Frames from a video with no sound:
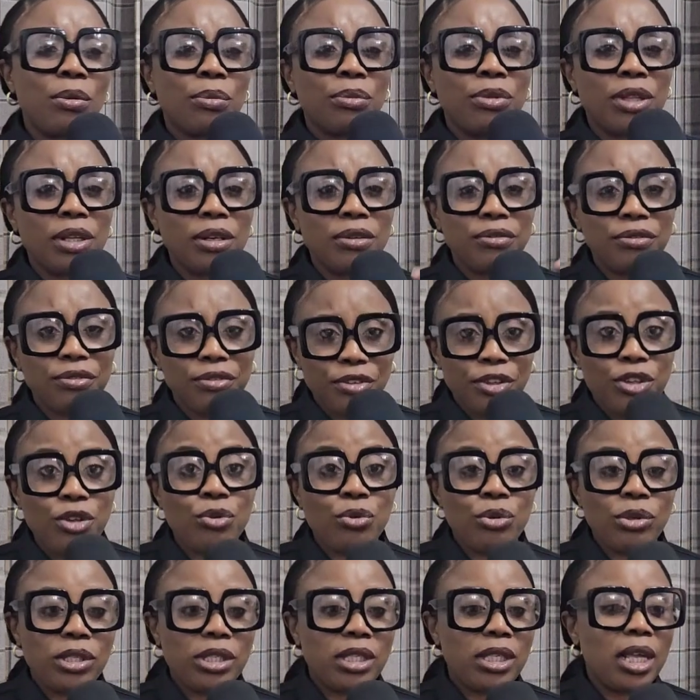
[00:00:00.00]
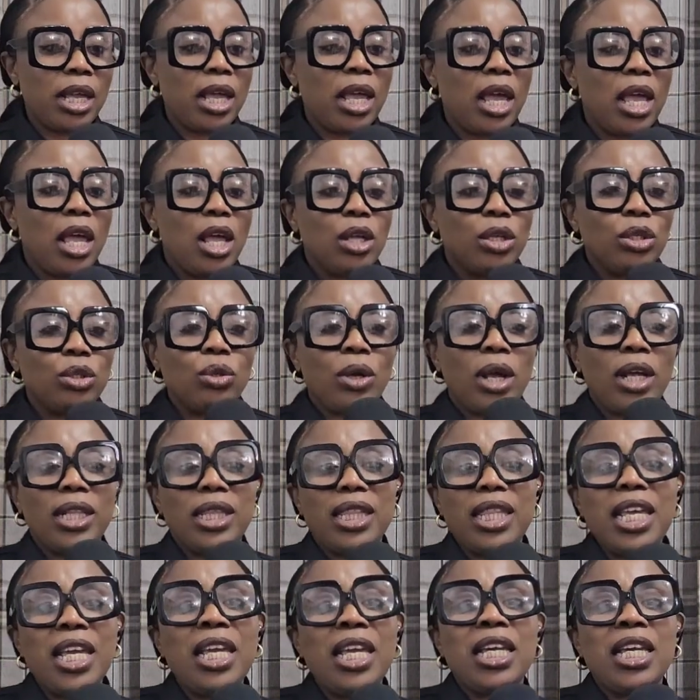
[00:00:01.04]
and something views. So I
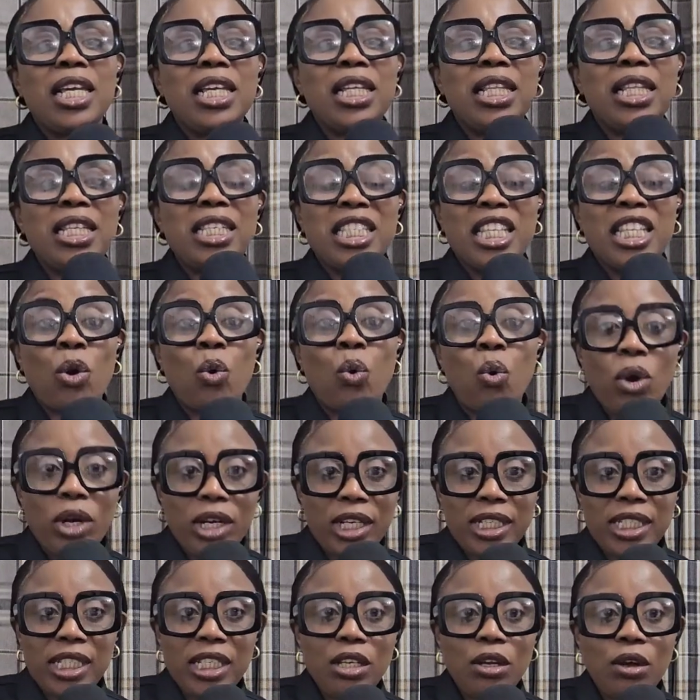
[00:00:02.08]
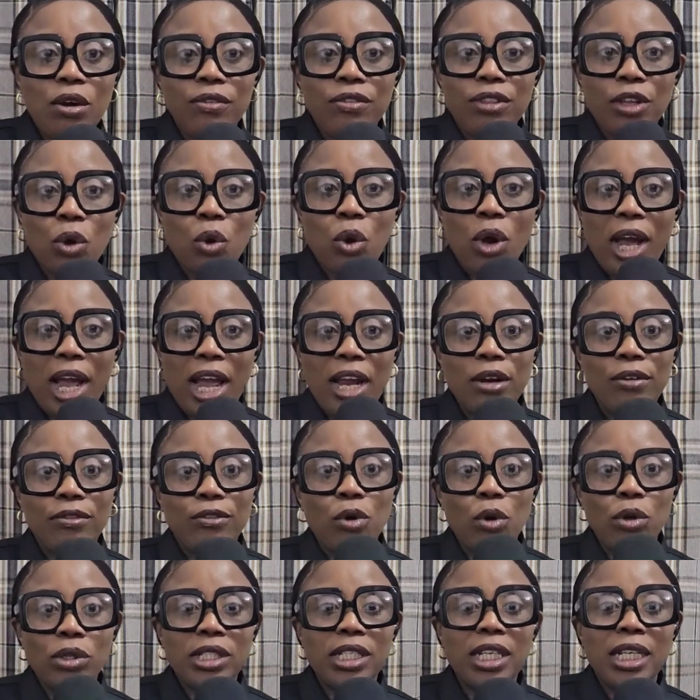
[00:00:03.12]
think it is the quality of the kind
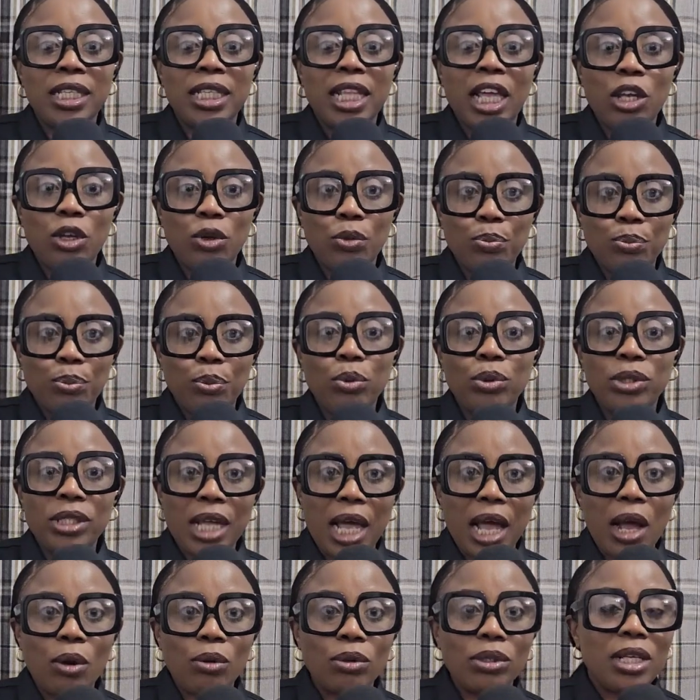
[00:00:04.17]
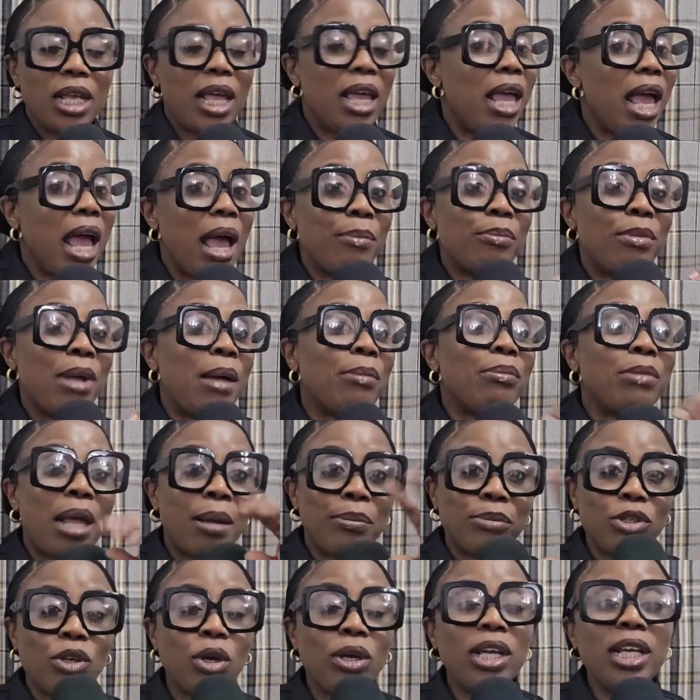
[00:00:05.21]
of content that you put out.
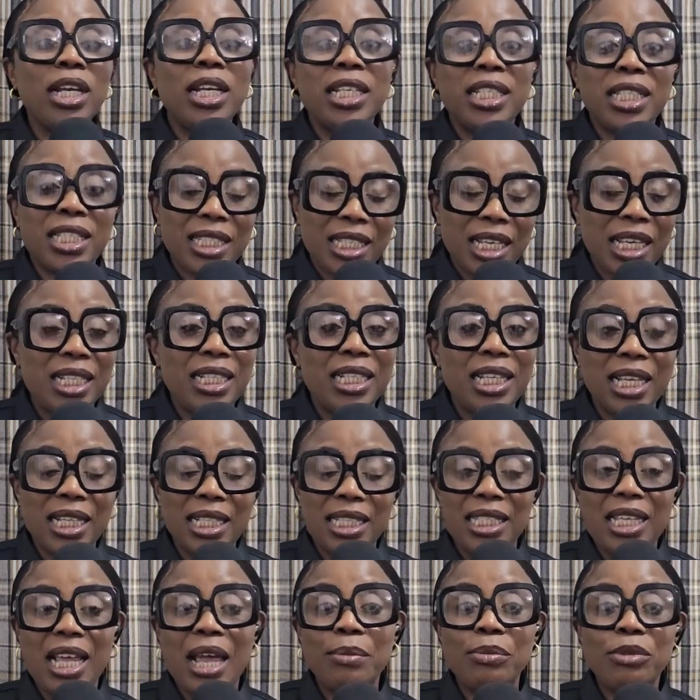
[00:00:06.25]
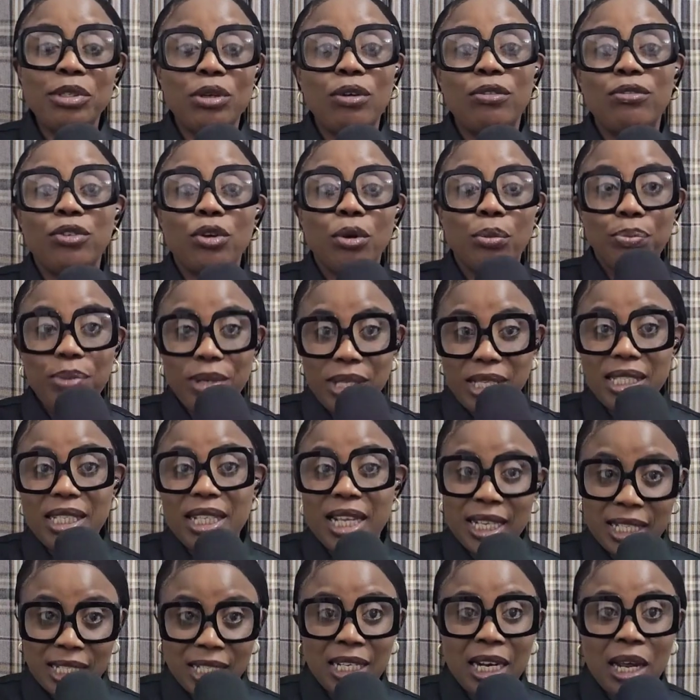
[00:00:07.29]
I'm talking in terms of your
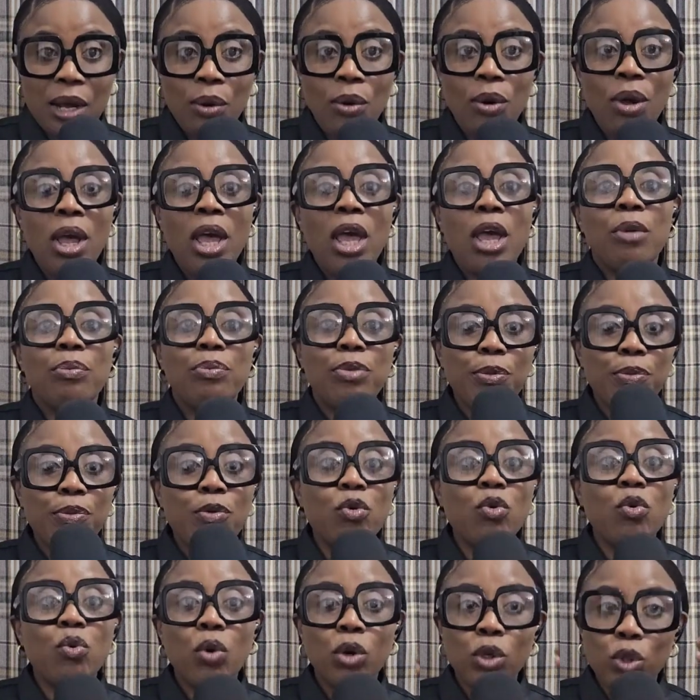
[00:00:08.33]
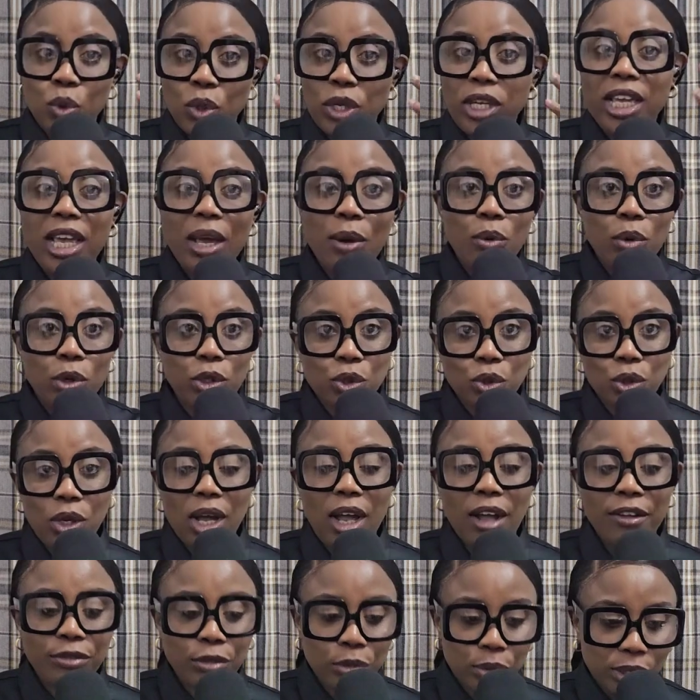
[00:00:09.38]
business now. People who want to hear what
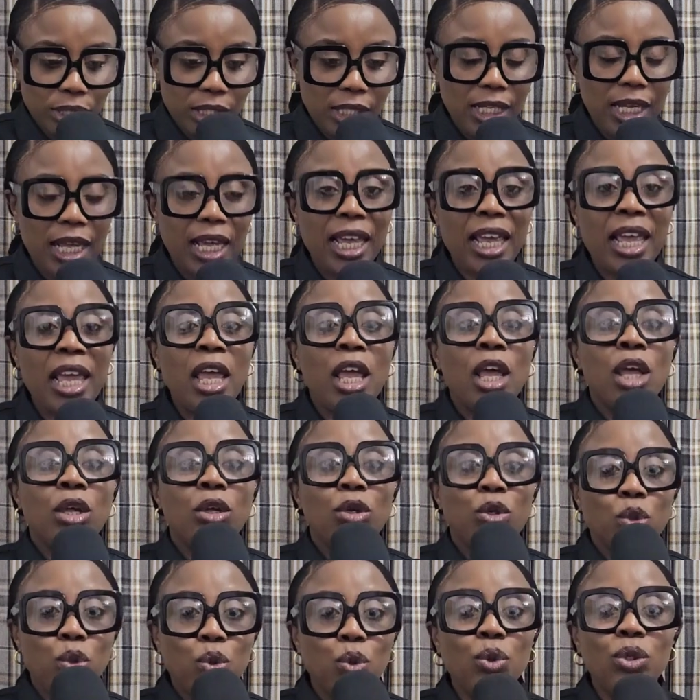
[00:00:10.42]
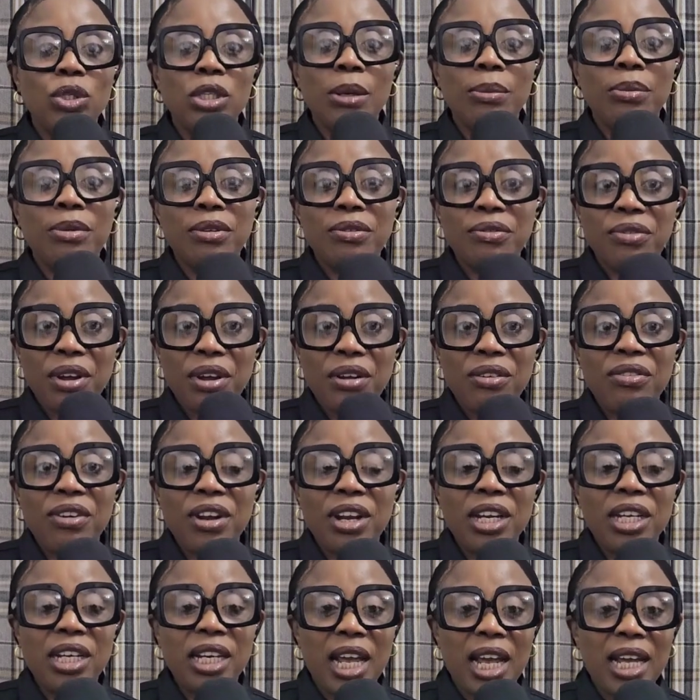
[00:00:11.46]
you have to say, do something very,
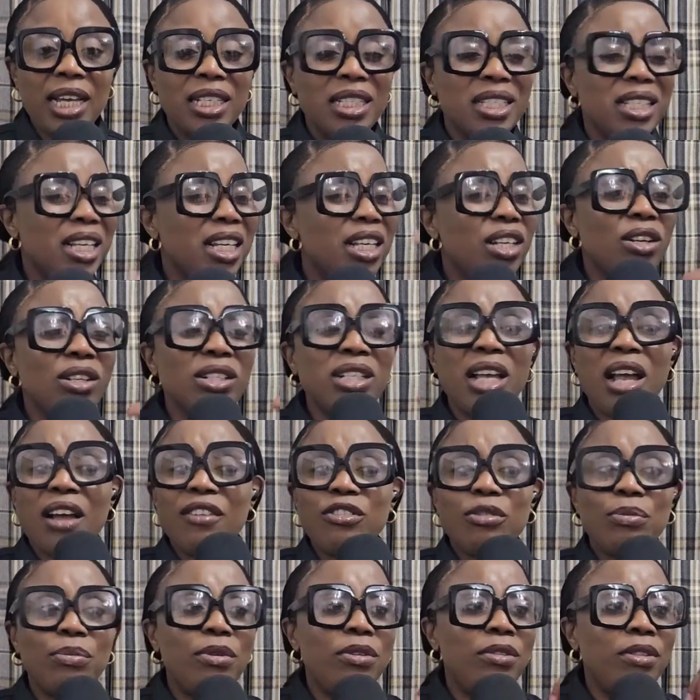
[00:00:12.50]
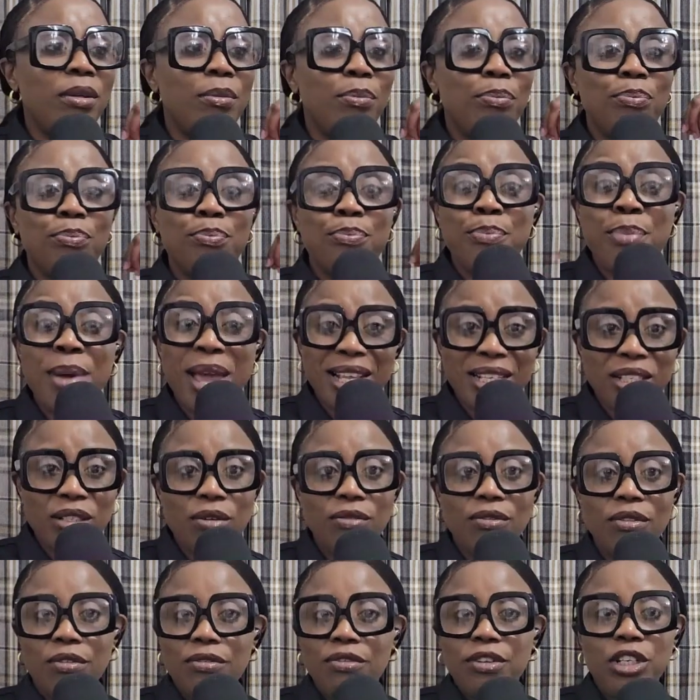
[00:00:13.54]
very nice. It doesn't have to be the
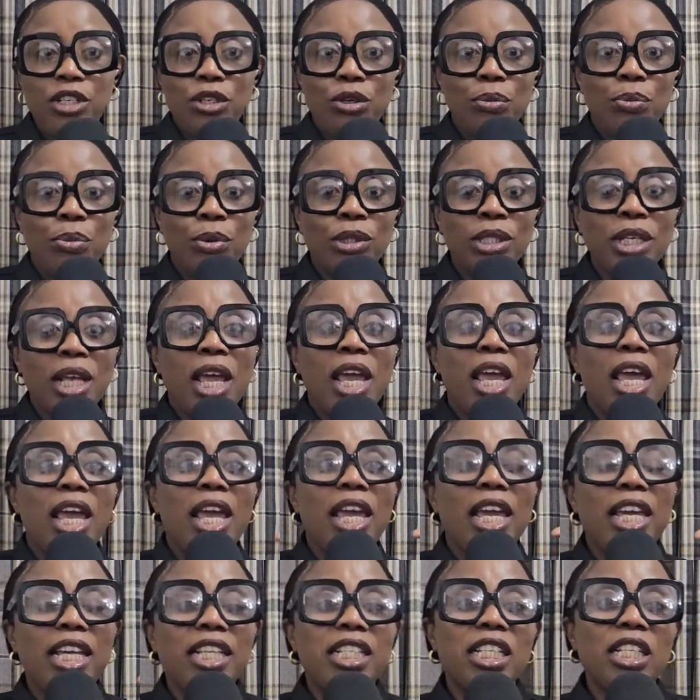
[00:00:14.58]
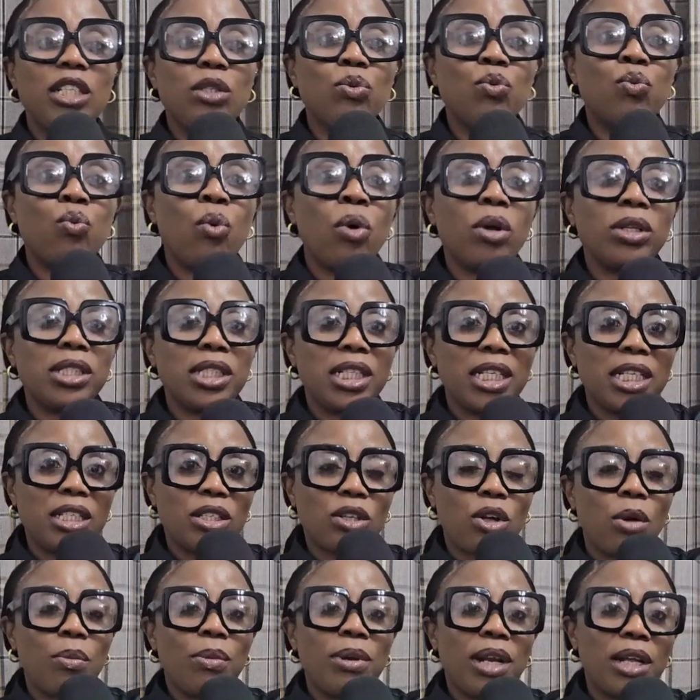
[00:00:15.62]
best of the video, but it is what
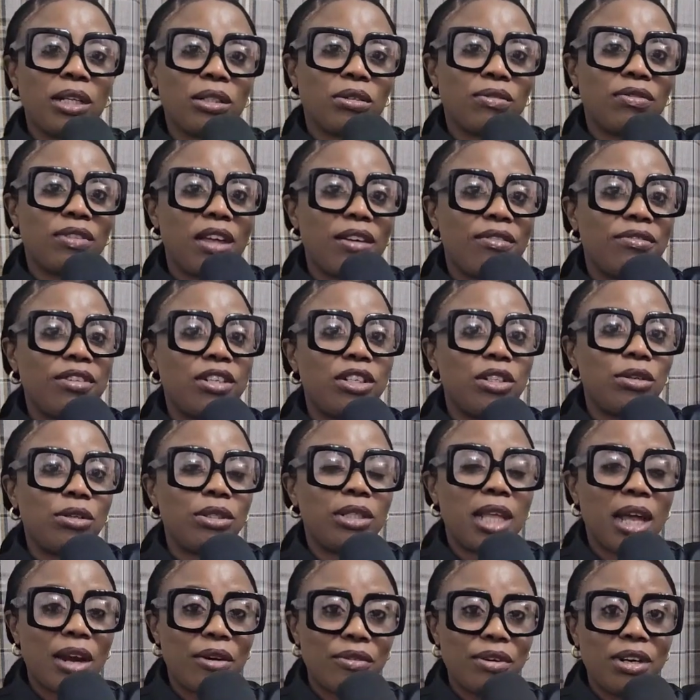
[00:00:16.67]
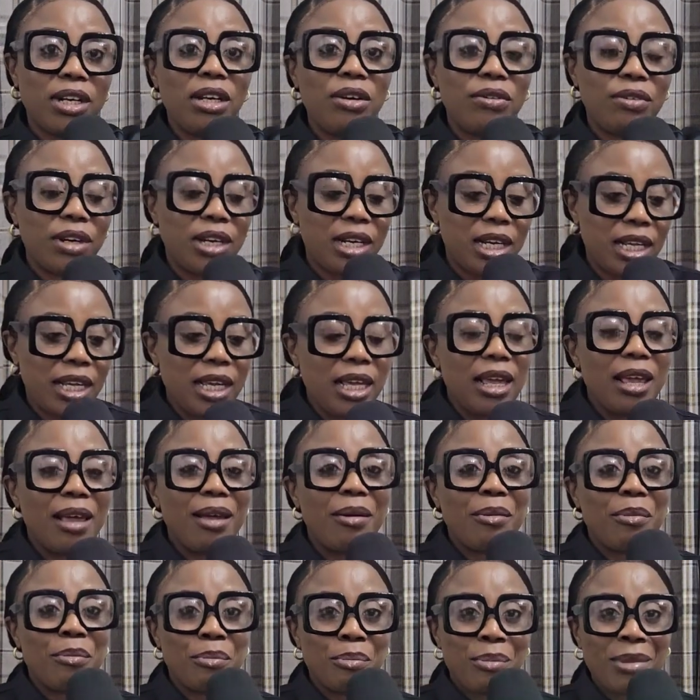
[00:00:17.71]
is coming out of that video that really, really
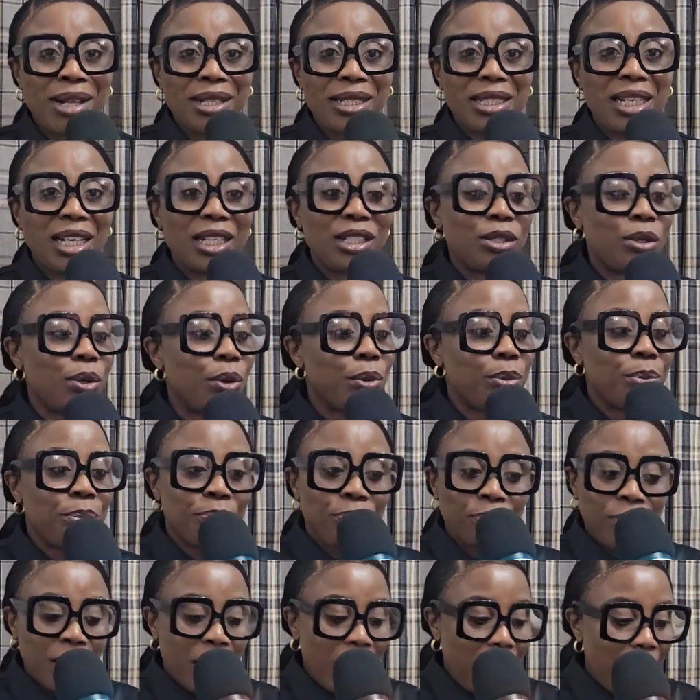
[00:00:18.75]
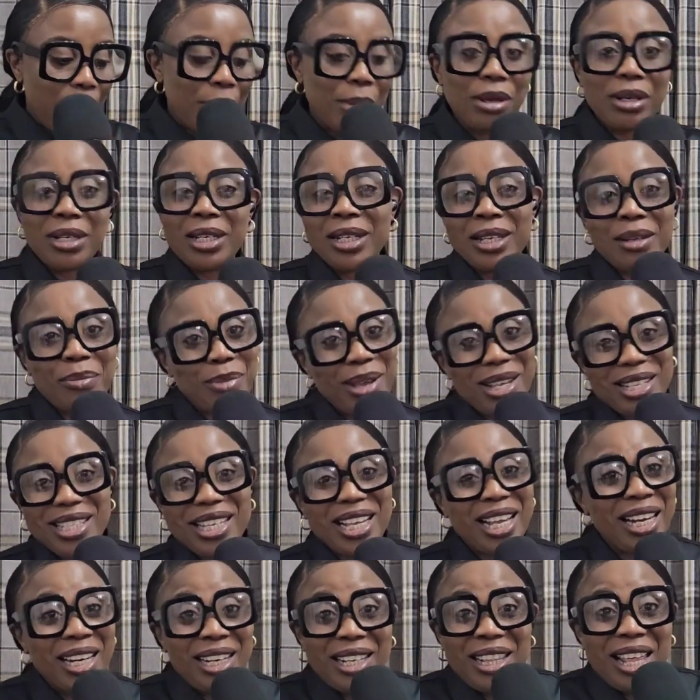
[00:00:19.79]
matters. So, I mean,
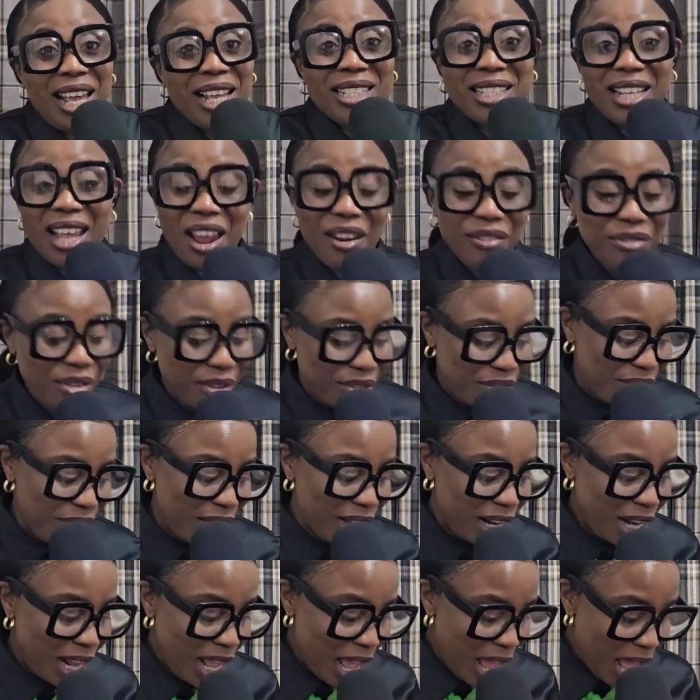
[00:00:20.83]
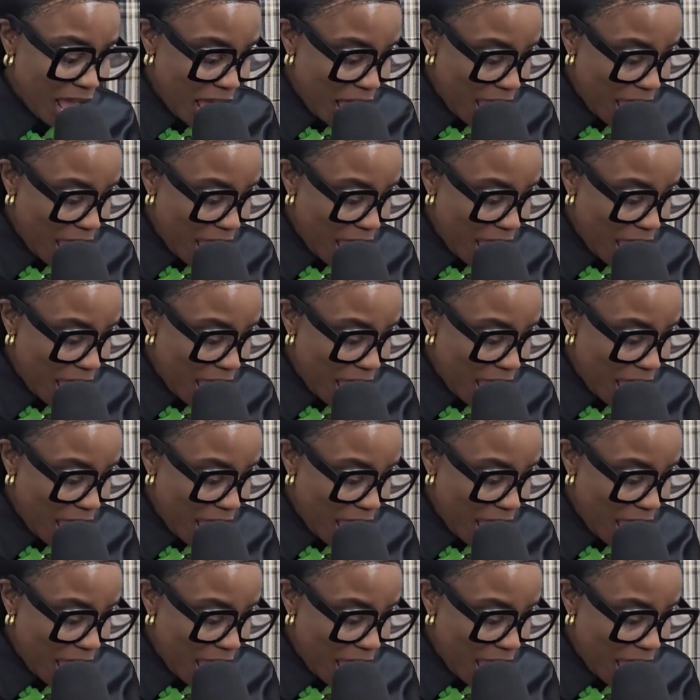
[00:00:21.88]
basically that's everything.